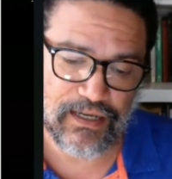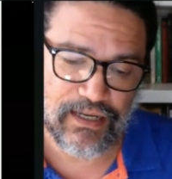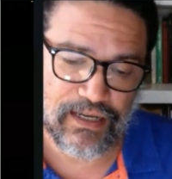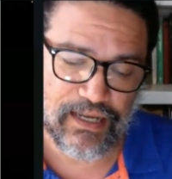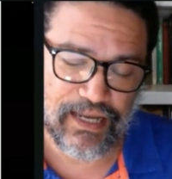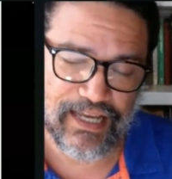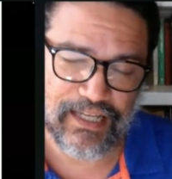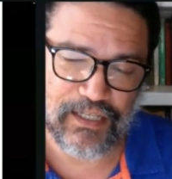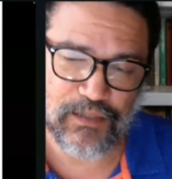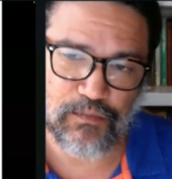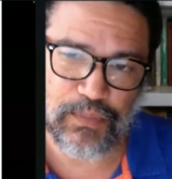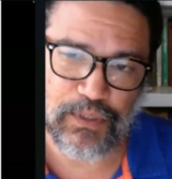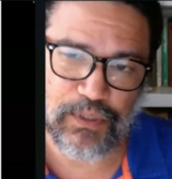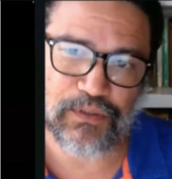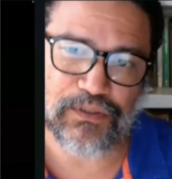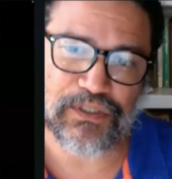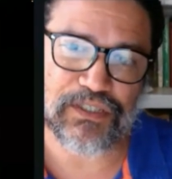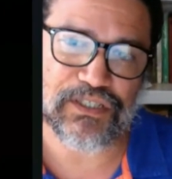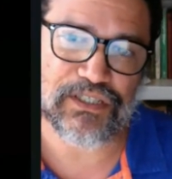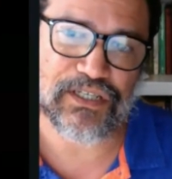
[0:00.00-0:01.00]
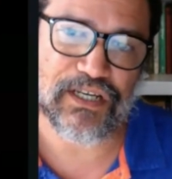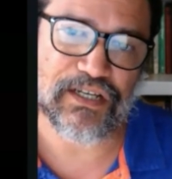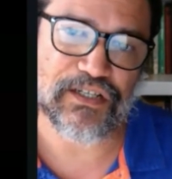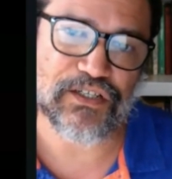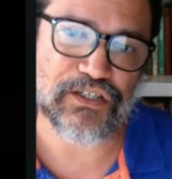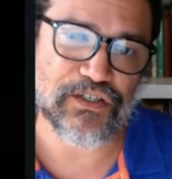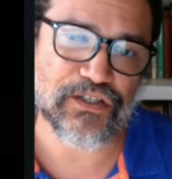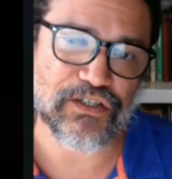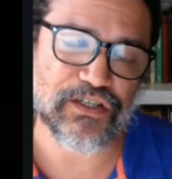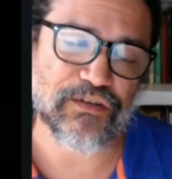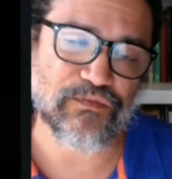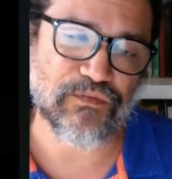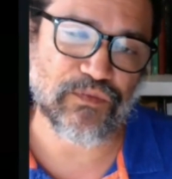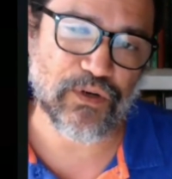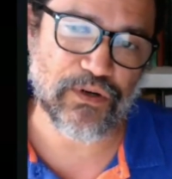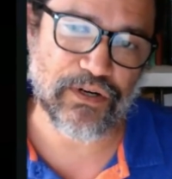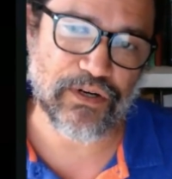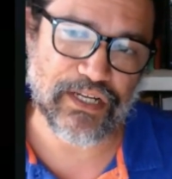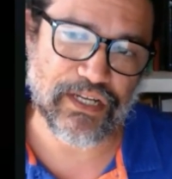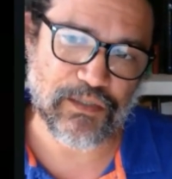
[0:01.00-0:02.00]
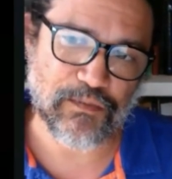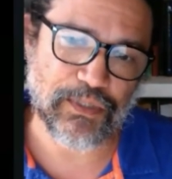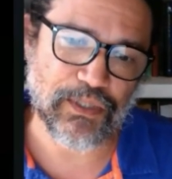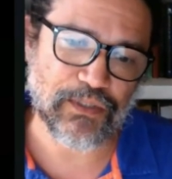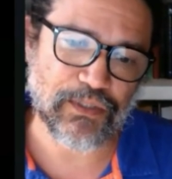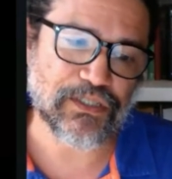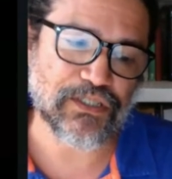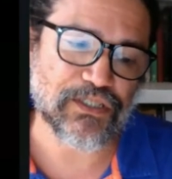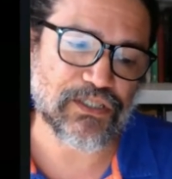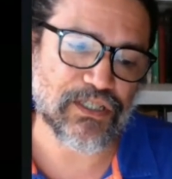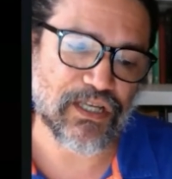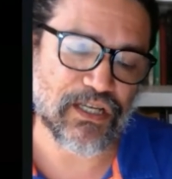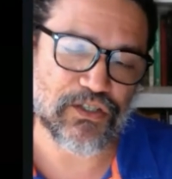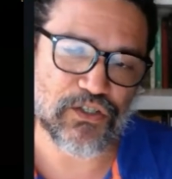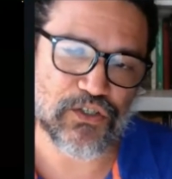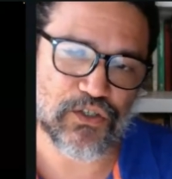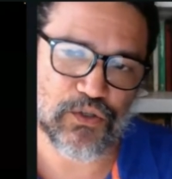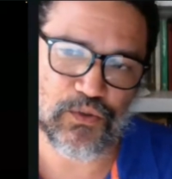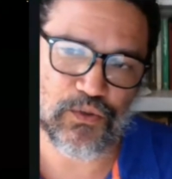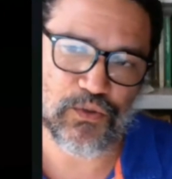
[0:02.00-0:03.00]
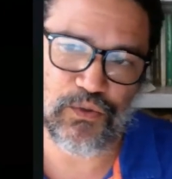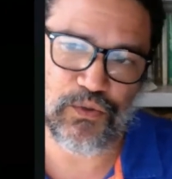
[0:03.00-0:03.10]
it's built as such to convert. It's built as such to